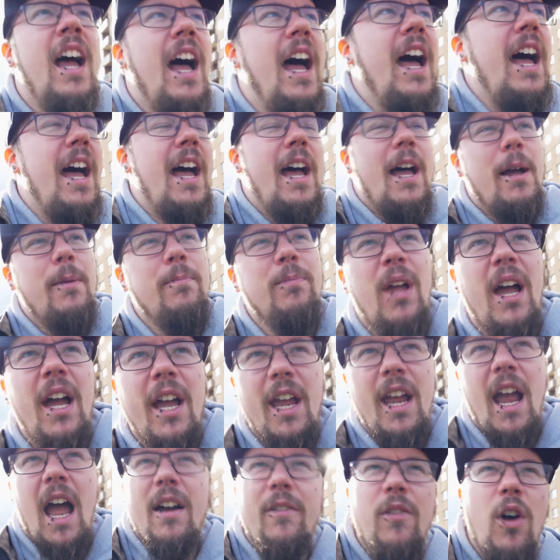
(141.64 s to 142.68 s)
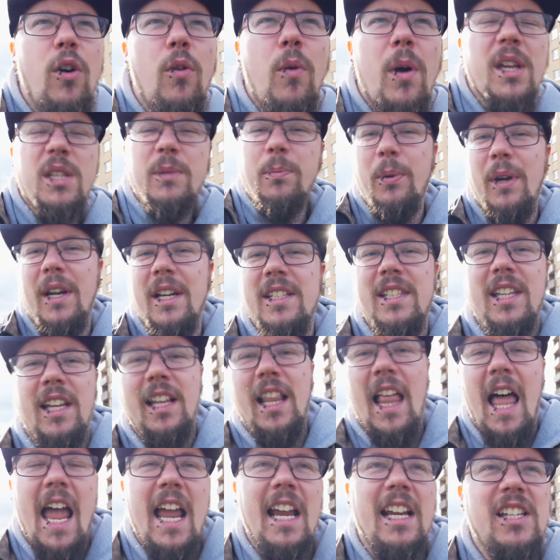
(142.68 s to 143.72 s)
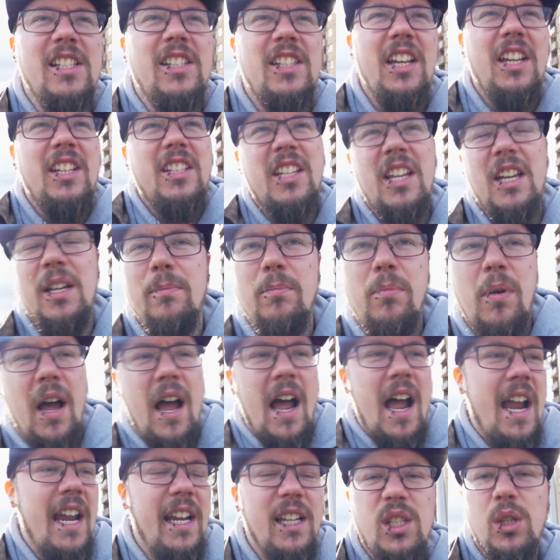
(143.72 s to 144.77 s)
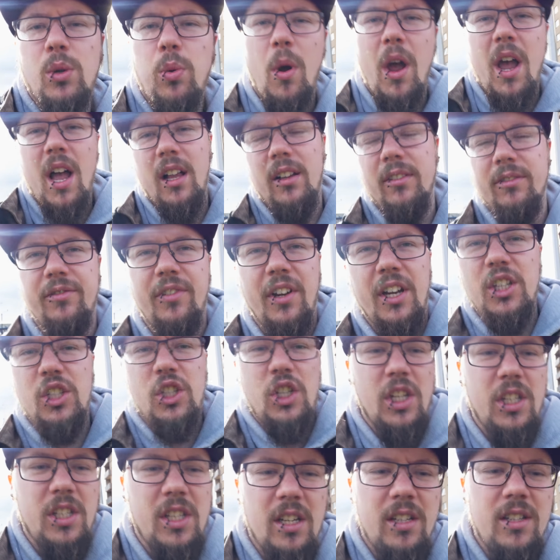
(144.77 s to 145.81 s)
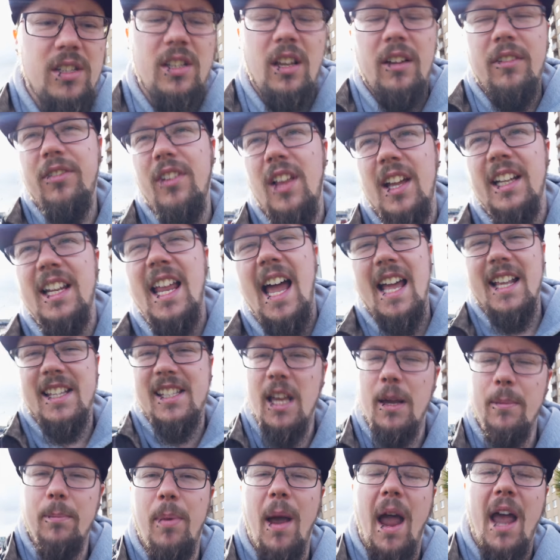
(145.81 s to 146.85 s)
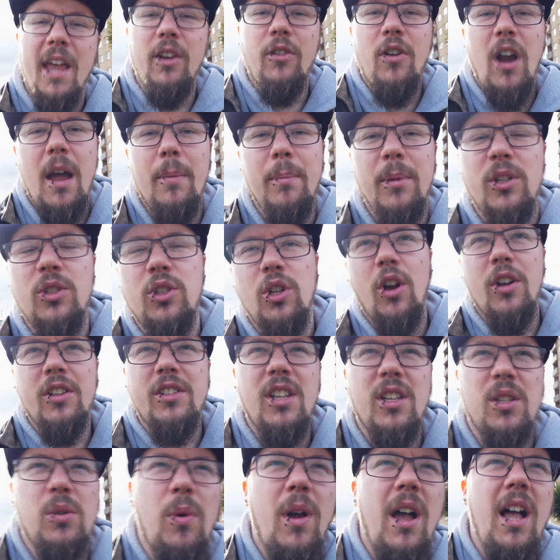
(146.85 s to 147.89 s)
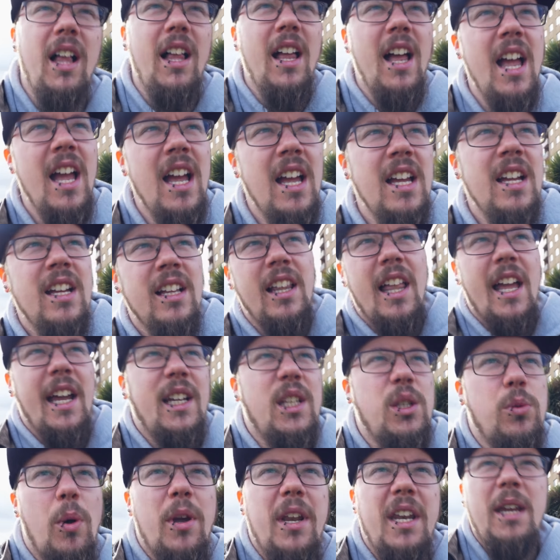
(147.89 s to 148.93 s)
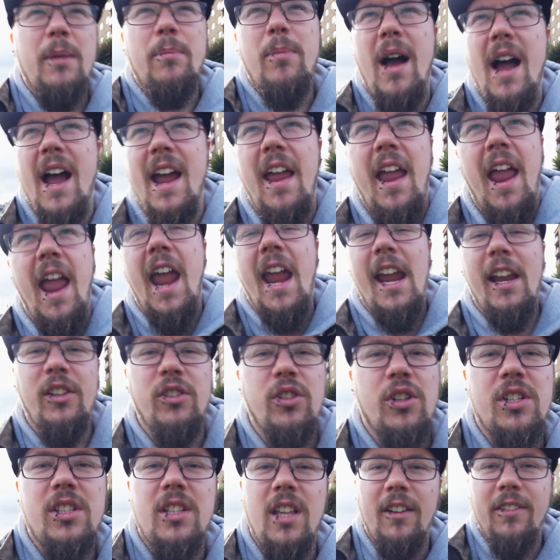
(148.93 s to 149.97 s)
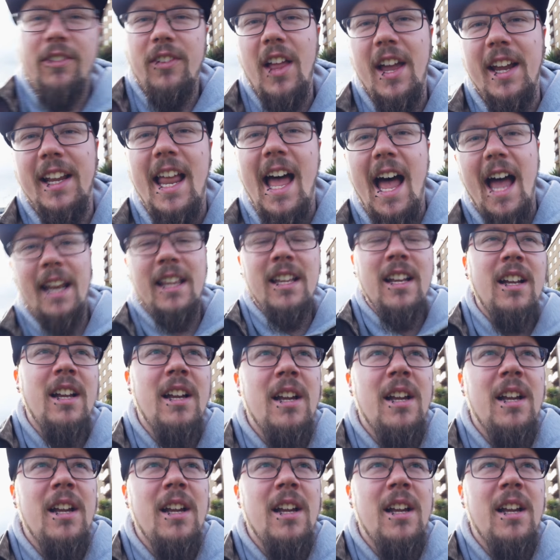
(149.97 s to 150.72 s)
I've always printed like 16 by 12 inches and stuff like that, some panoramic shots as well, like 20 by 8 or stuff like that.